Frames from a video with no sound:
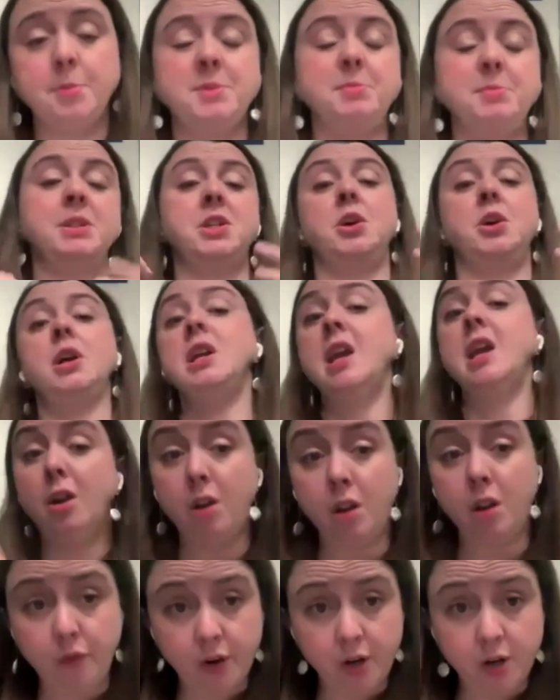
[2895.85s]
It helps military
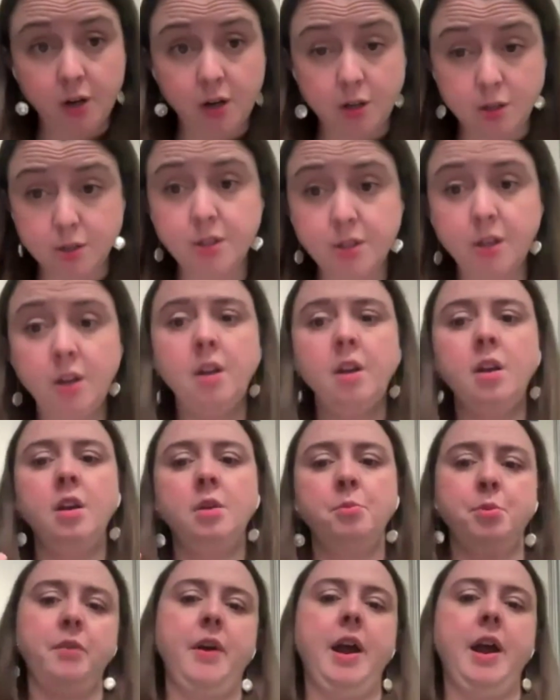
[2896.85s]
caregivers
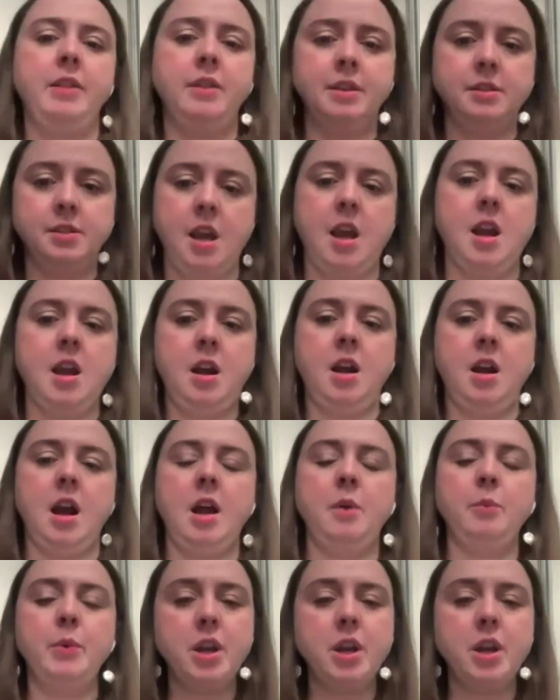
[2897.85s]
provide this care.